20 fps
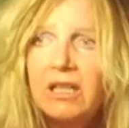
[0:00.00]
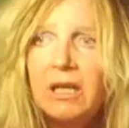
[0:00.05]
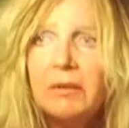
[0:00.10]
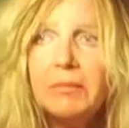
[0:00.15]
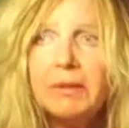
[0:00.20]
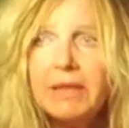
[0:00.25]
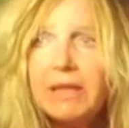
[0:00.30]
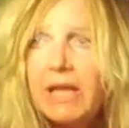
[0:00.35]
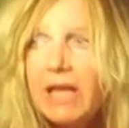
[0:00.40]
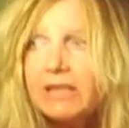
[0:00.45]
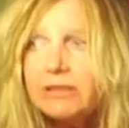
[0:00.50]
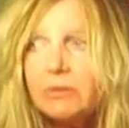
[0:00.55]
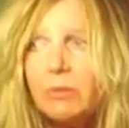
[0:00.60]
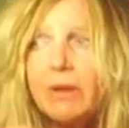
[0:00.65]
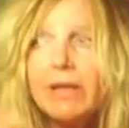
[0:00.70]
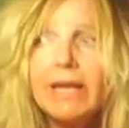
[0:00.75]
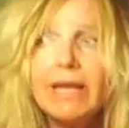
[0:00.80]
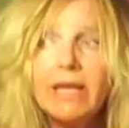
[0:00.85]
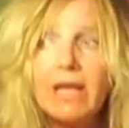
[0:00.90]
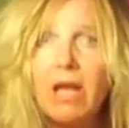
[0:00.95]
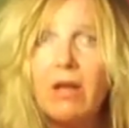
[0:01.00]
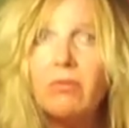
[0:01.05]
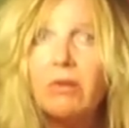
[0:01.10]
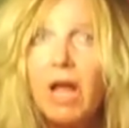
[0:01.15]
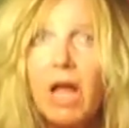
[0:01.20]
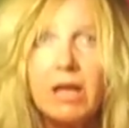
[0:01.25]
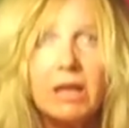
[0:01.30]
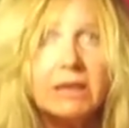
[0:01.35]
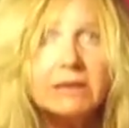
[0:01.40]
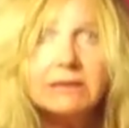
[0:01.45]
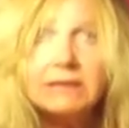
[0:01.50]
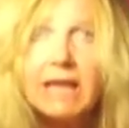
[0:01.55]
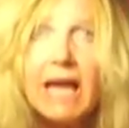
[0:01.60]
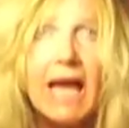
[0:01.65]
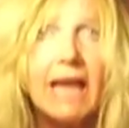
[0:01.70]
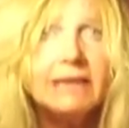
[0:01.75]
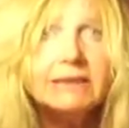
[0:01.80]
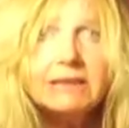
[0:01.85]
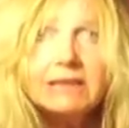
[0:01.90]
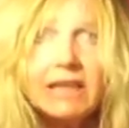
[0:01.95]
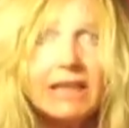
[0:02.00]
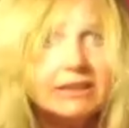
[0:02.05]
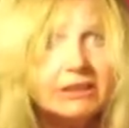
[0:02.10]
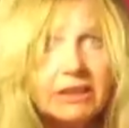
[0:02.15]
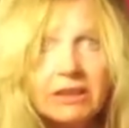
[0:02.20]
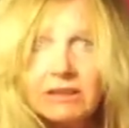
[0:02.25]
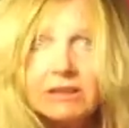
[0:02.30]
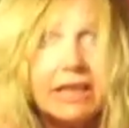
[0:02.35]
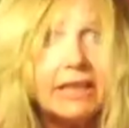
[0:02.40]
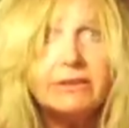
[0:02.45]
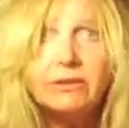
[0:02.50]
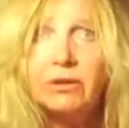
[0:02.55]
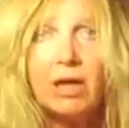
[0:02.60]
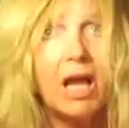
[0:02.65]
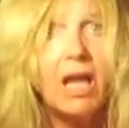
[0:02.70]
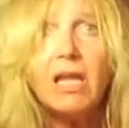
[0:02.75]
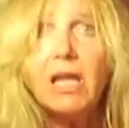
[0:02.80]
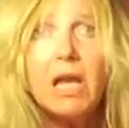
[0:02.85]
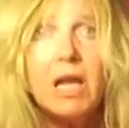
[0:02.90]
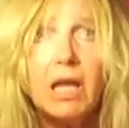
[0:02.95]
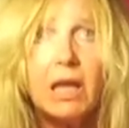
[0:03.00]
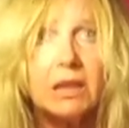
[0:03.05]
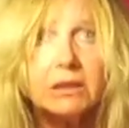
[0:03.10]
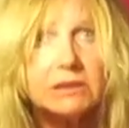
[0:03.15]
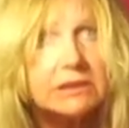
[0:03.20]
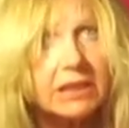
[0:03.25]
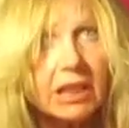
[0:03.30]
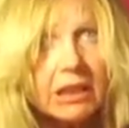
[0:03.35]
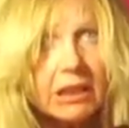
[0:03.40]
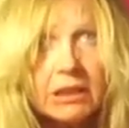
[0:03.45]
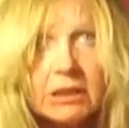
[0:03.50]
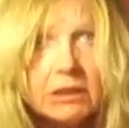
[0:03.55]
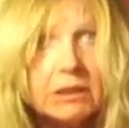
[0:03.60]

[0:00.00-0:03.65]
I mean, that's why they own all these gas stations. They're drugging us.